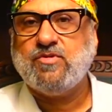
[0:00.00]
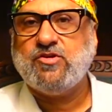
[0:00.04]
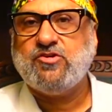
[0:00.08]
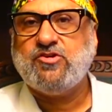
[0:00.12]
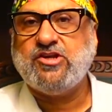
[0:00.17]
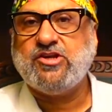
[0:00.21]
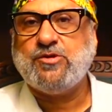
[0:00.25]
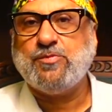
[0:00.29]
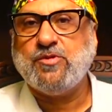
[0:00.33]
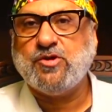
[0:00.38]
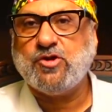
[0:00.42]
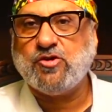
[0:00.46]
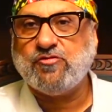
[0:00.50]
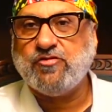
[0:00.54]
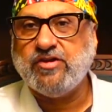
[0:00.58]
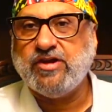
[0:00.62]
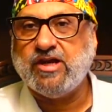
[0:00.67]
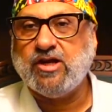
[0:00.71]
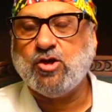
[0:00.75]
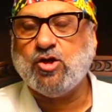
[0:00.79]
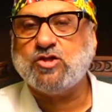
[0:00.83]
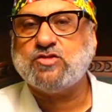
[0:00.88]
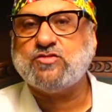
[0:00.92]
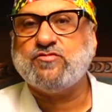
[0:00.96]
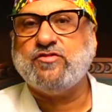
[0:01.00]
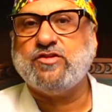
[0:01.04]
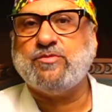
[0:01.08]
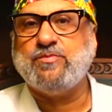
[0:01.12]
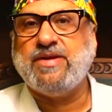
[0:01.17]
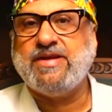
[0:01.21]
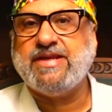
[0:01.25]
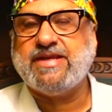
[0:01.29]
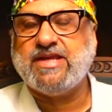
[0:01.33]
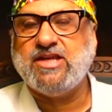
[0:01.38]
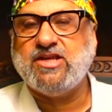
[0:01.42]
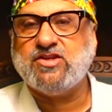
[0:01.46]
treatment of hair loss with
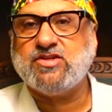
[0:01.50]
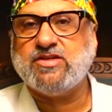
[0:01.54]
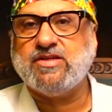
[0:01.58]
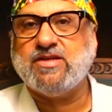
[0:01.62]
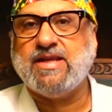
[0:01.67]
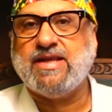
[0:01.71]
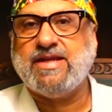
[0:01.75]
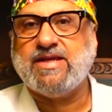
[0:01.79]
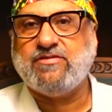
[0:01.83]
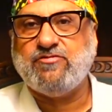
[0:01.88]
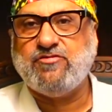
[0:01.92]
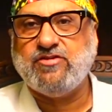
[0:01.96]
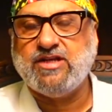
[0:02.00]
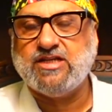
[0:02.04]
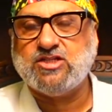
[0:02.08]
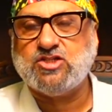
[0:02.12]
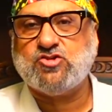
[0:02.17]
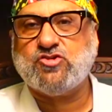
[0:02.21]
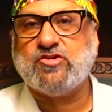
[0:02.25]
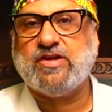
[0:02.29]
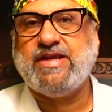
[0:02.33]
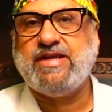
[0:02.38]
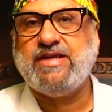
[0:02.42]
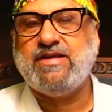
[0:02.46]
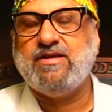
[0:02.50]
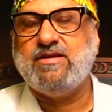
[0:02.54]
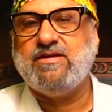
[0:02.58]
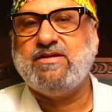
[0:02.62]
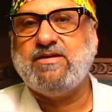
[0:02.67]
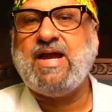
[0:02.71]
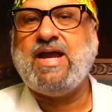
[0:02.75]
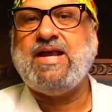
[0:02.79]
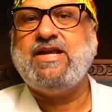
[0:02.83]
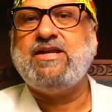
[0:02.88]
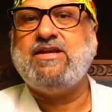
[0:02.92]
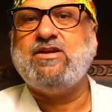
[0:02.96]
medication like finasteride,
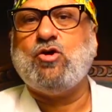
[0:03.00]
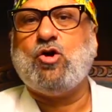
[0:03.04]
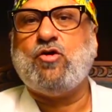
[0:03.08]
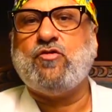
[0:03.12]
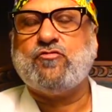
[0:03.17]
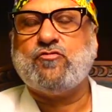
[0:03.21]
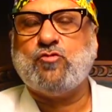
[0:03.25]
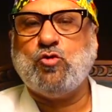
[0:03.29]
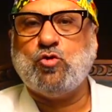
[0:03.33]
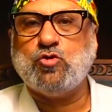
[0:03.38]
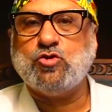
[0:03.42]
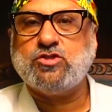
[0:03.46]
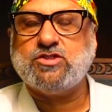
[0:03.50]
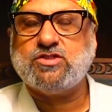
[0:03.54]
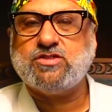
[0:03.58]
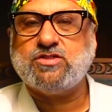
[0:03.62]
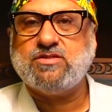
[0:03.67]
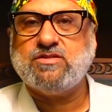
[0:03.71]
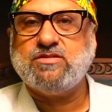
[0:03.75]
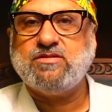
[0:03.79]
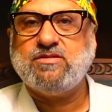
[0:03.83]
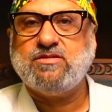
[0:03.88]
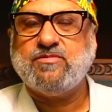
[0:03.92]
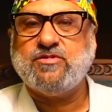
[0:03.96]
and of course,